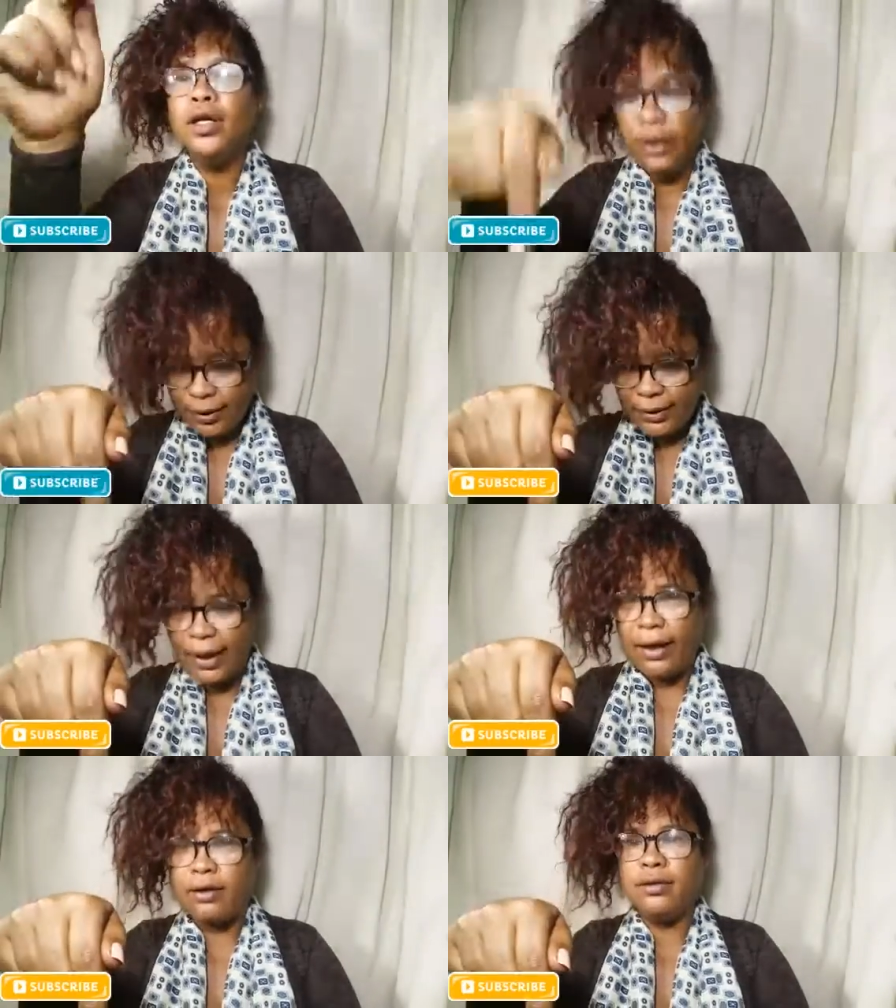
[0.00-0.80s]
look
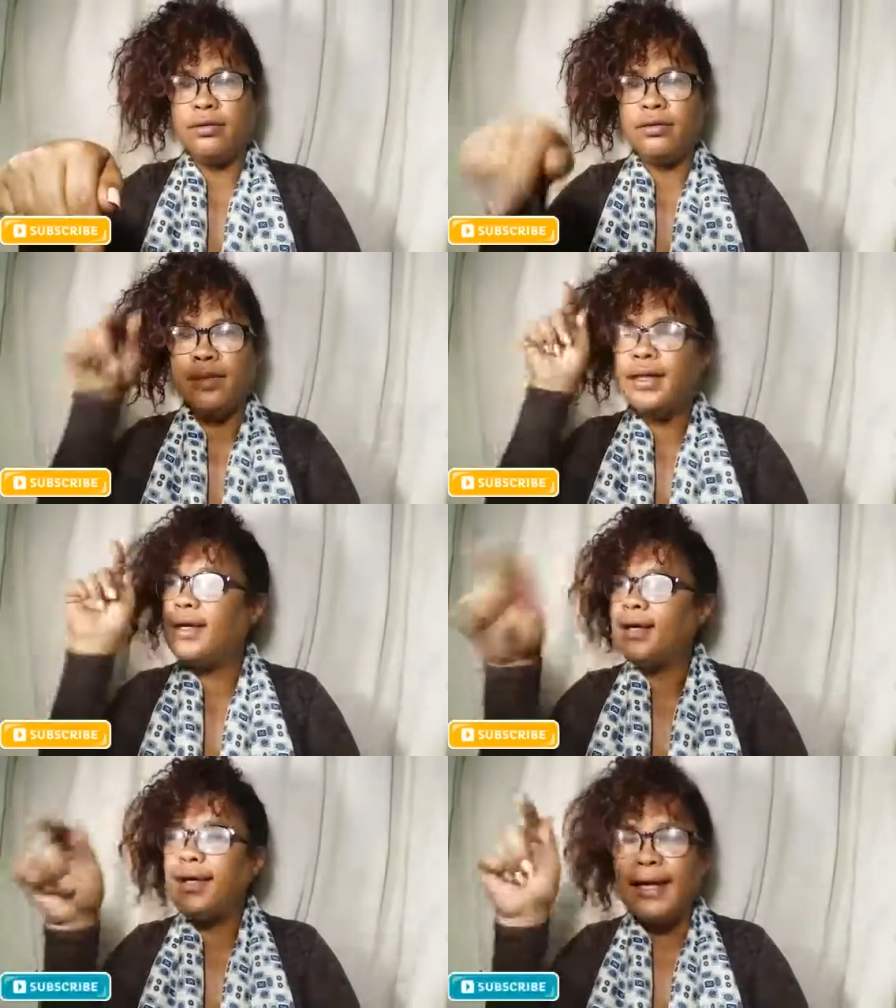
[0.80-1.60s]
down
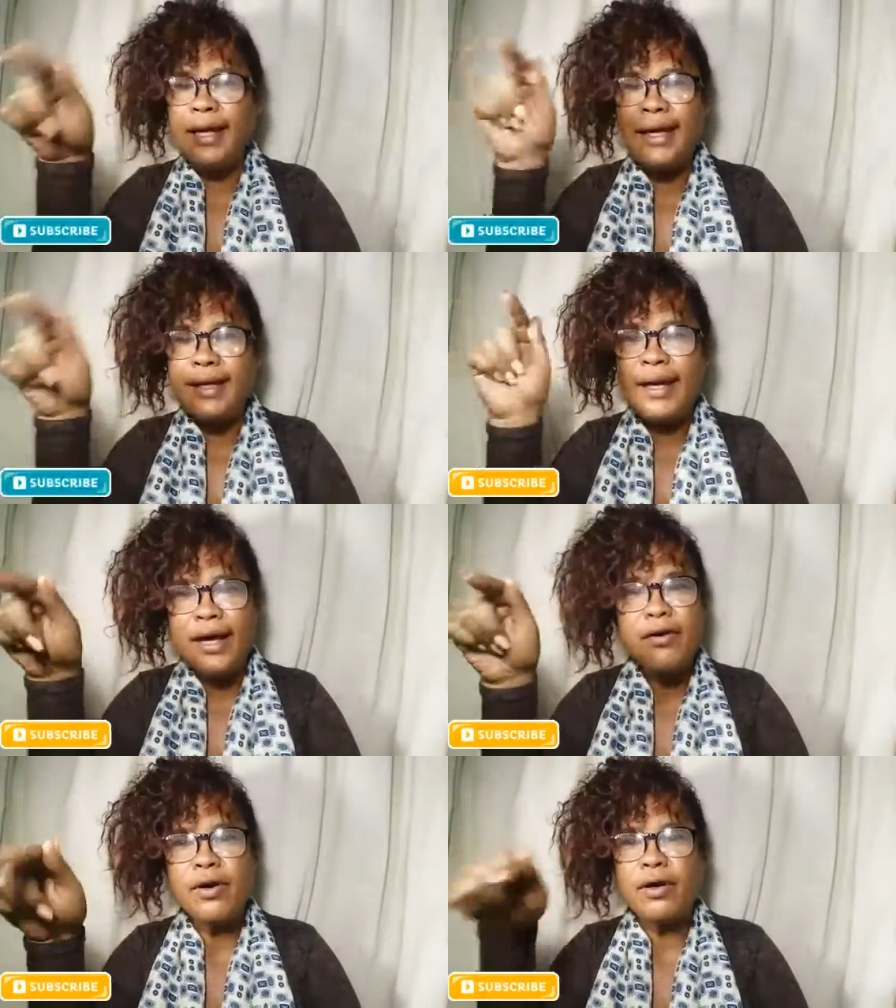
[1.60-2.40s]
click that
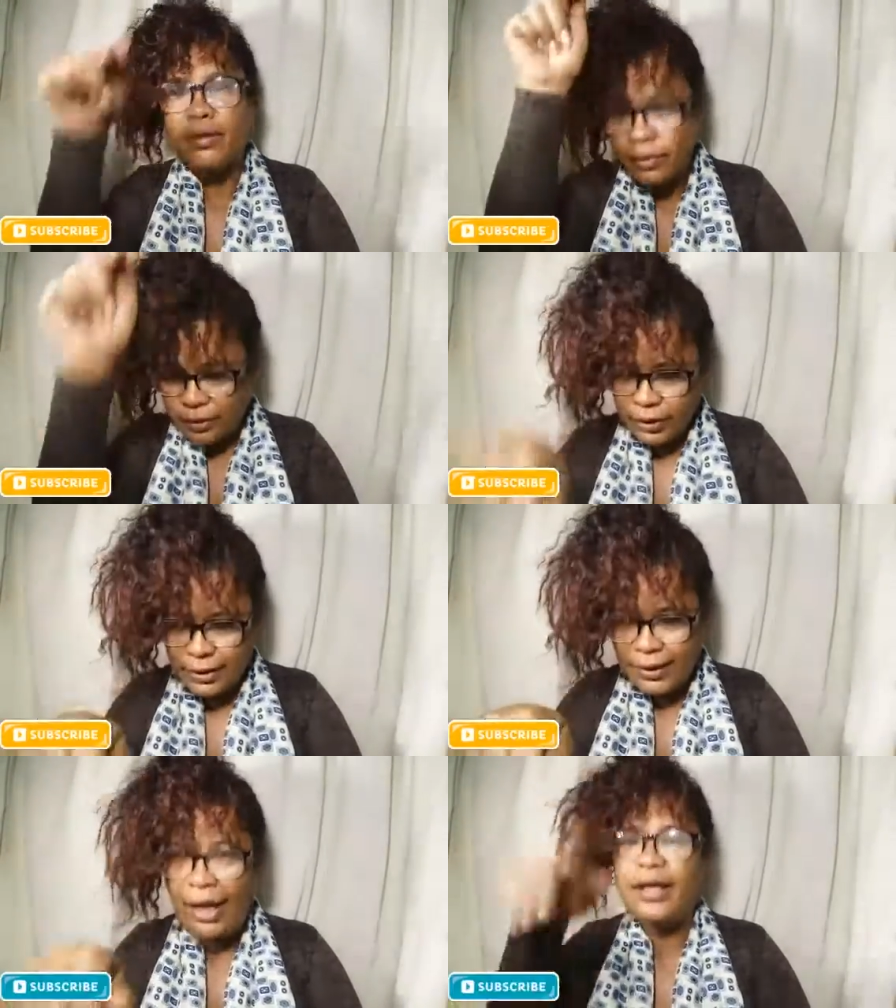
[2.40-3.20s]
arrow look
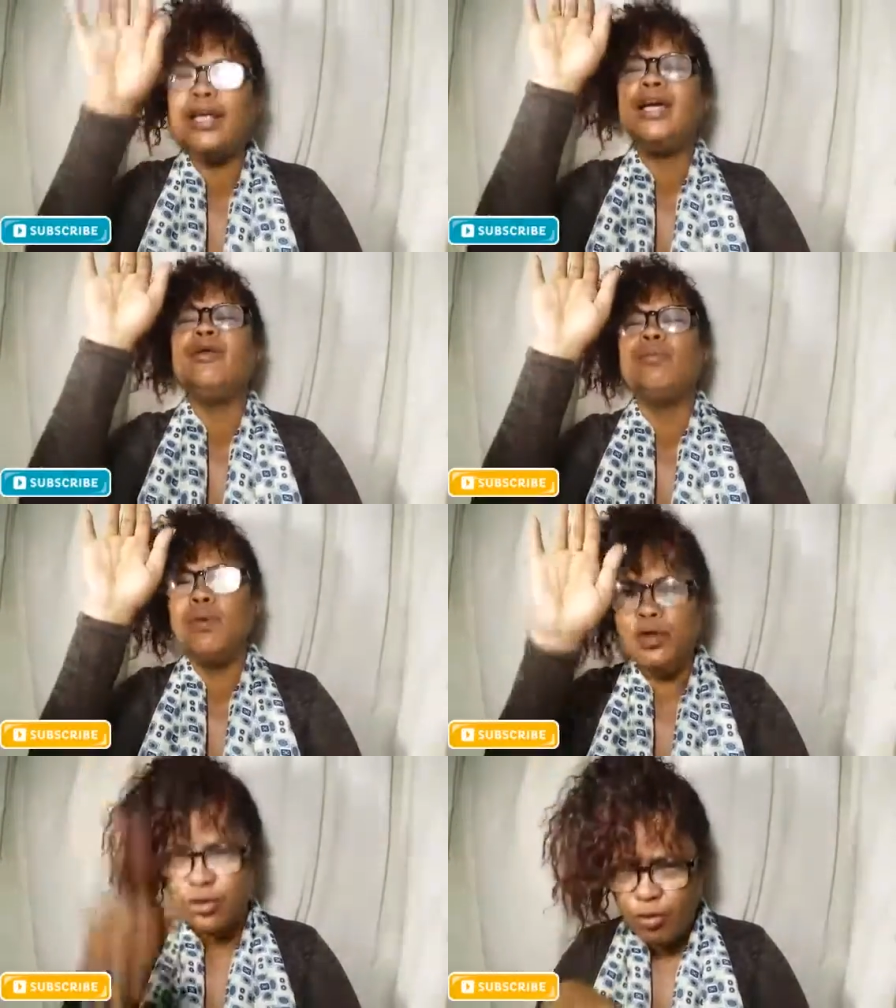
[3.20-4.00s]
down it
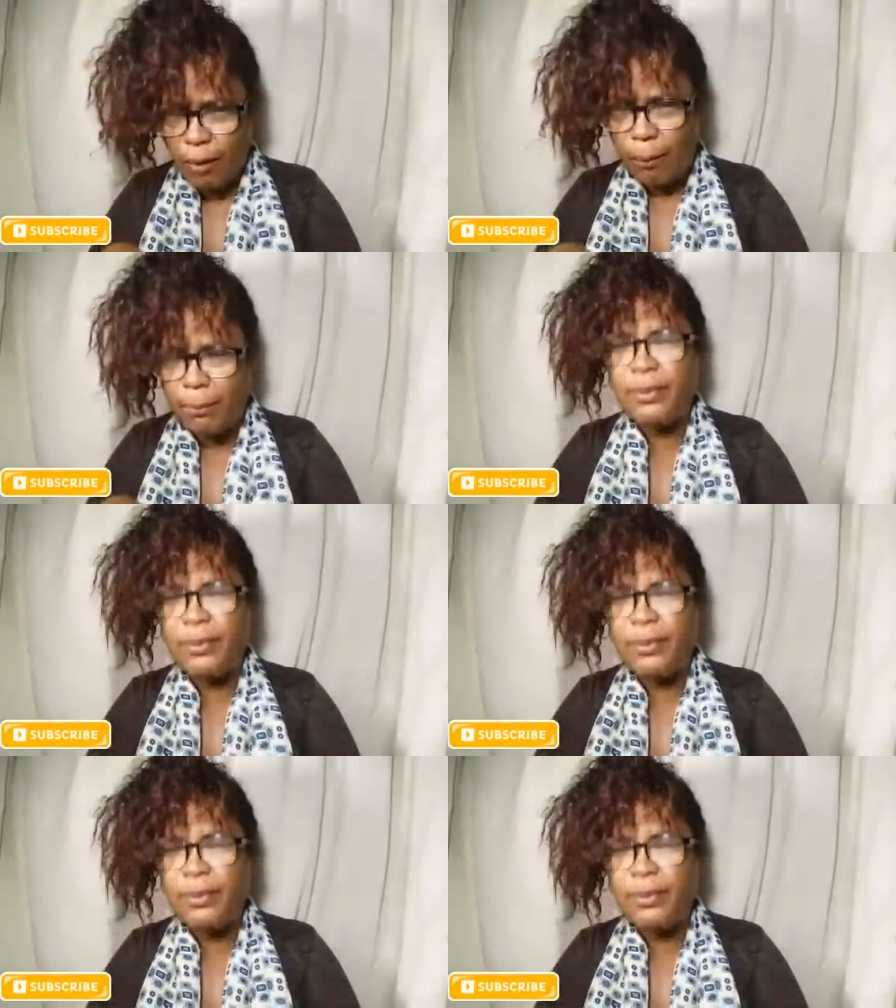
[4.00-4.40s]
will drop